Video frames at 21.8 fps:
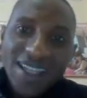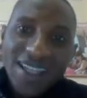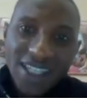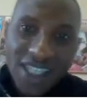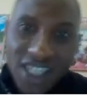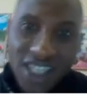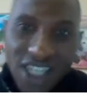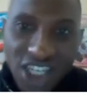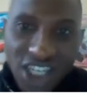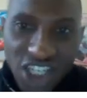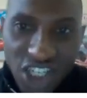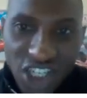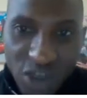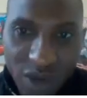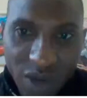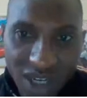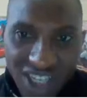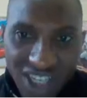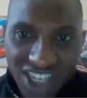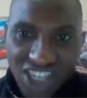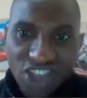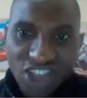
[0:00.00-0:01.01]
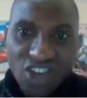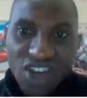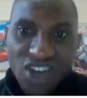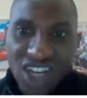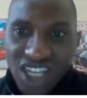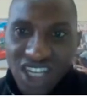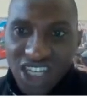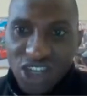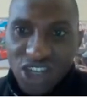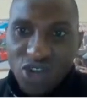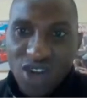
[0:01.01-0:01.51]
Strictly when it is
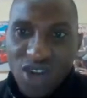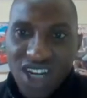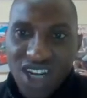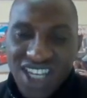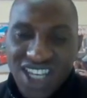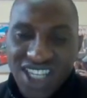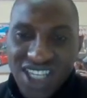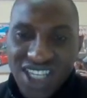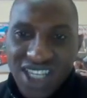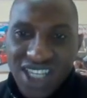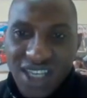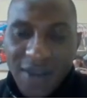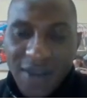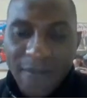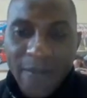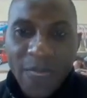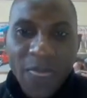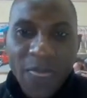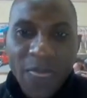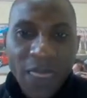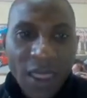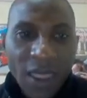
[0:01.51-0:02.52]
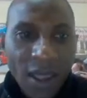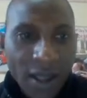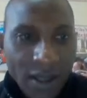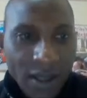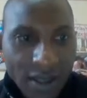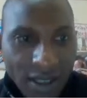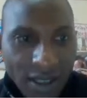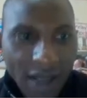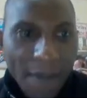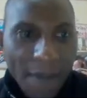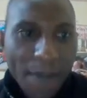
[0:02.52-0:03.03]
connected to a DC
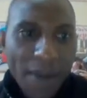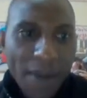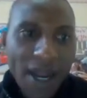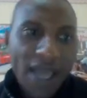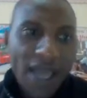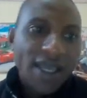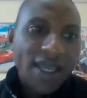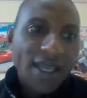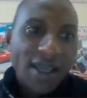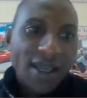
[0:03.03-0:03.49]
supply.